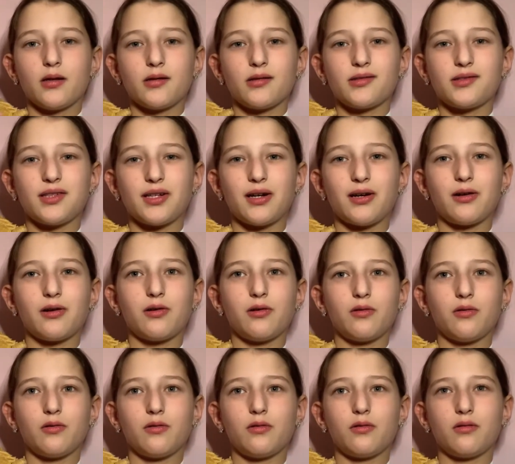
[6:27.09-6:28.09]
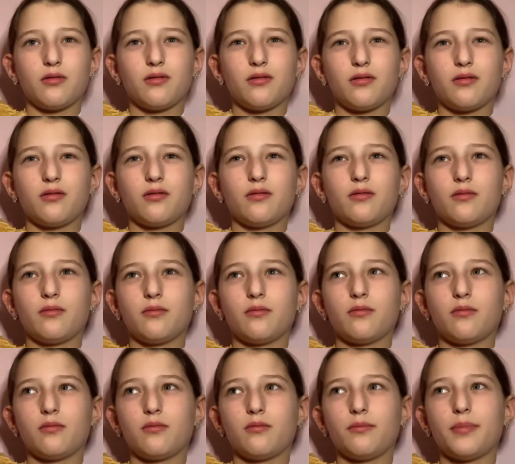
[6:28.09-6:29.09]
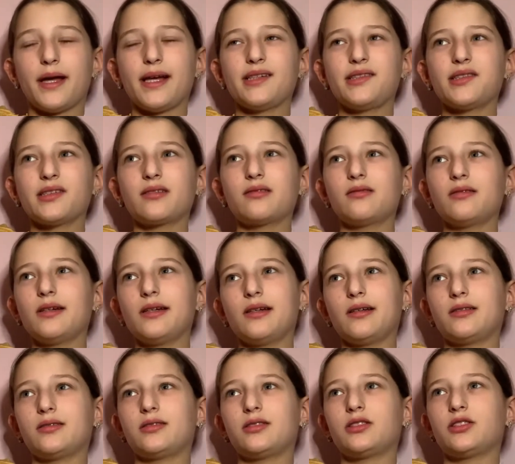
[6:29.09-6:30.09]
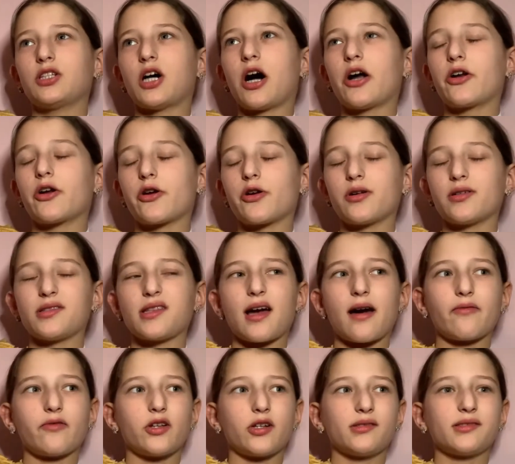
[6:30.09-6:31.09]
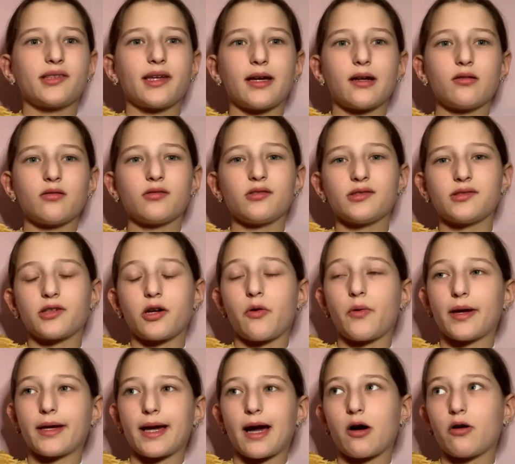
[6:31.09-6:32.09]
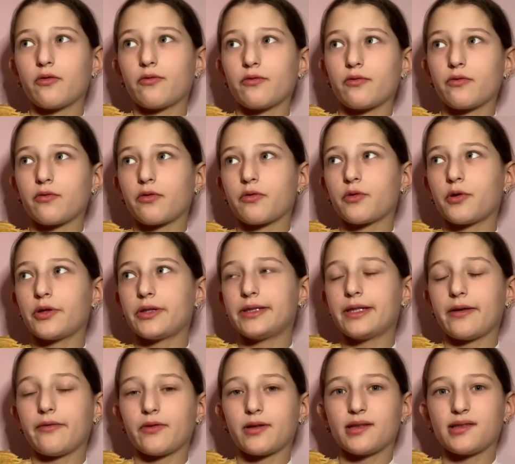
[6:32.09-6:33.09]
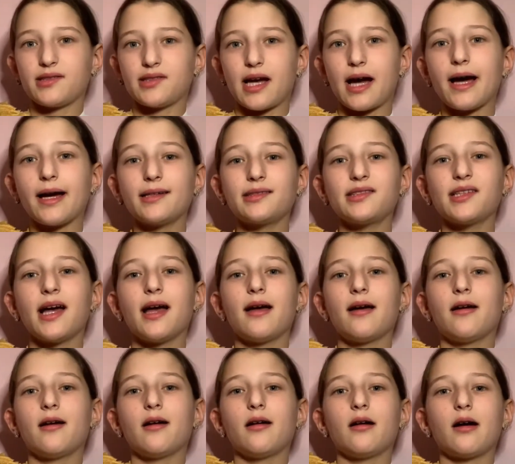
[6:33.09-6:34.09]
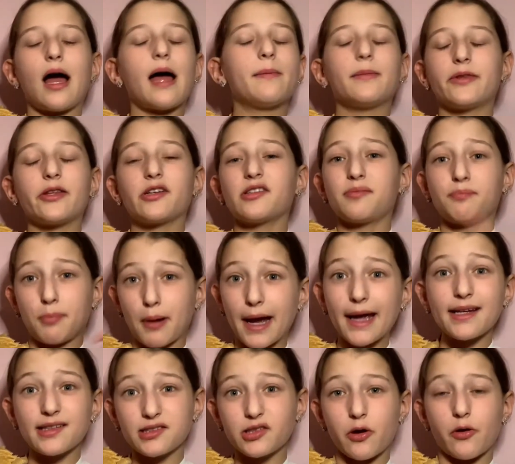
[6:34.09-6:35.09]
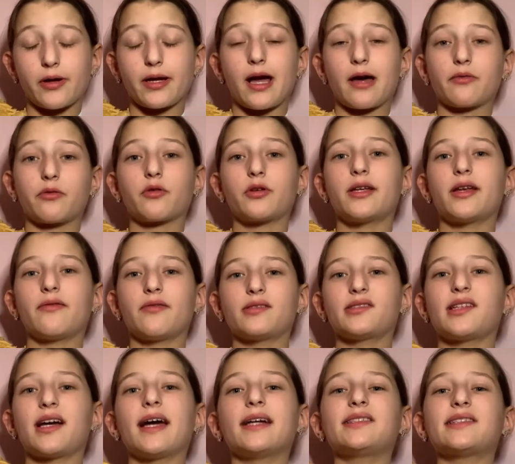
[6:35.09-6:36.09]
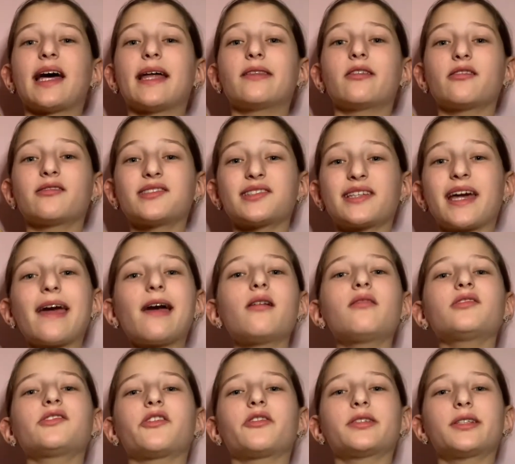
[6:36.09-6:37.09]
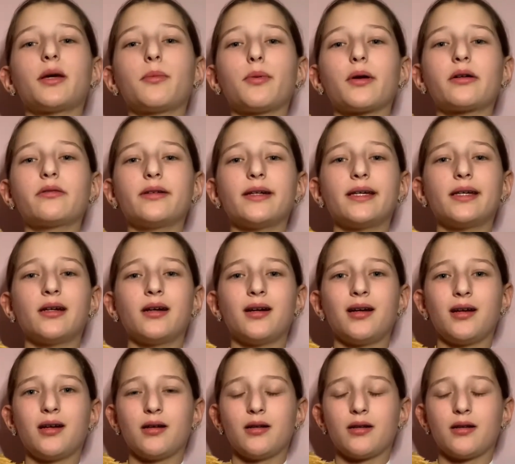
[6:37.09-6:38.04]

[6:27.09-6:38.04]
So basically, Dunners have their scales going out through different sides, and their spikes going out through different sides, and their scales are typically